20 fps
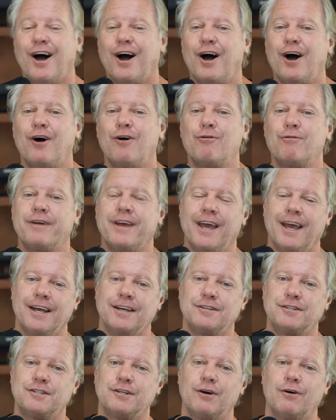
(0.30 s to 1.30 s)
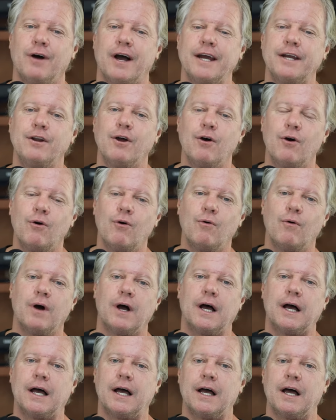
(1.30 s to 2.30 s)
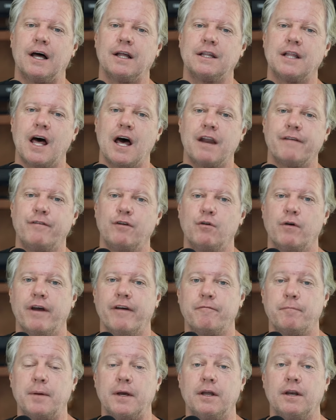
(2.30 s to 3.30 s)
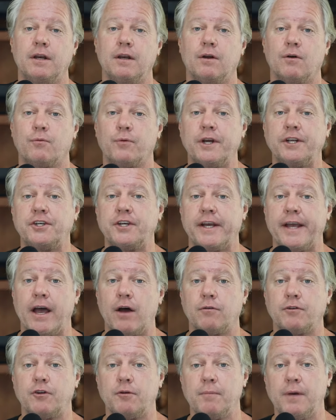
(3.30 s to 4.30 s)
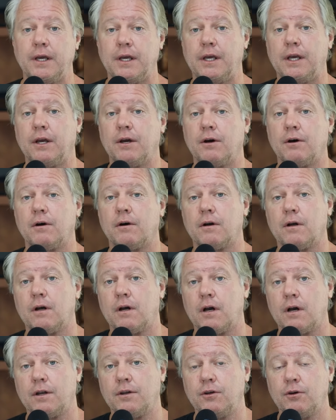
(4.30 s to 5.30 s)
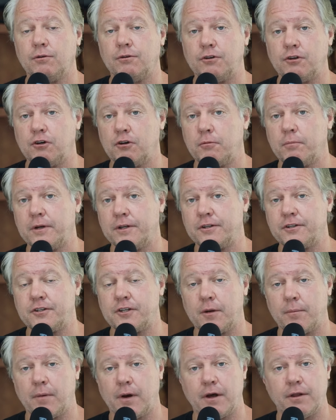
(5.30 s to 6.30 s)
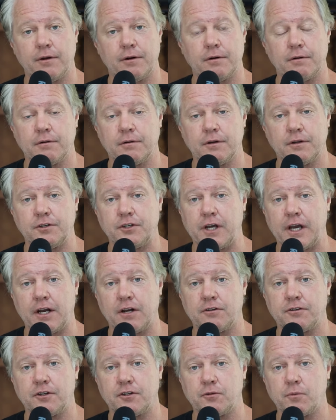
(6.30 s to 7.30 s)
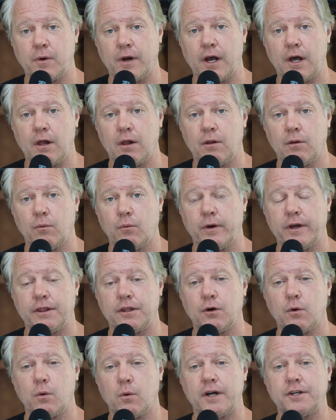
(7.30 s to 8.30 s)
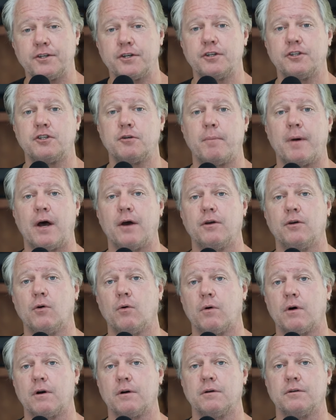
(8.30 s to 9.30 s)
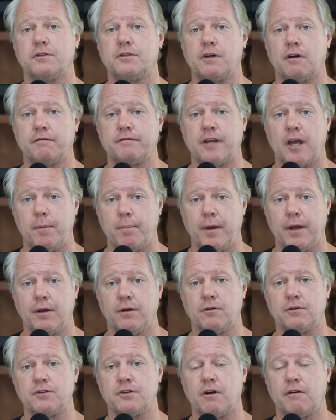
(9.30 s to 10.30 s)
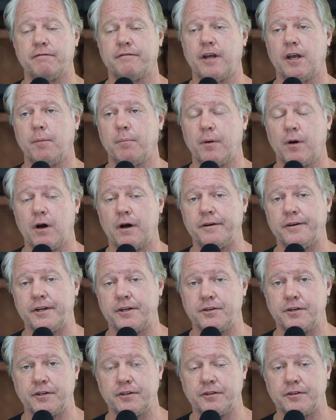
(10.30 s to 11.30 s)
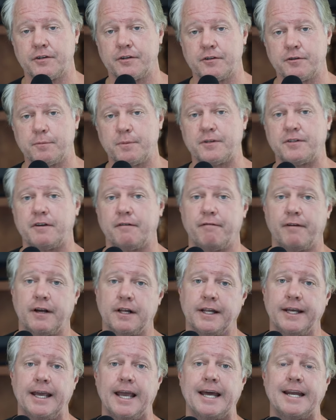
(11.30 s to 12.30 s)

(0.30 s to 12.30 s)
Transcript: Okay, so I know a lot of you have been reaching out to me here on YouTube and some other channels as well with questions about your self-taping, your self-tape auditions specifically.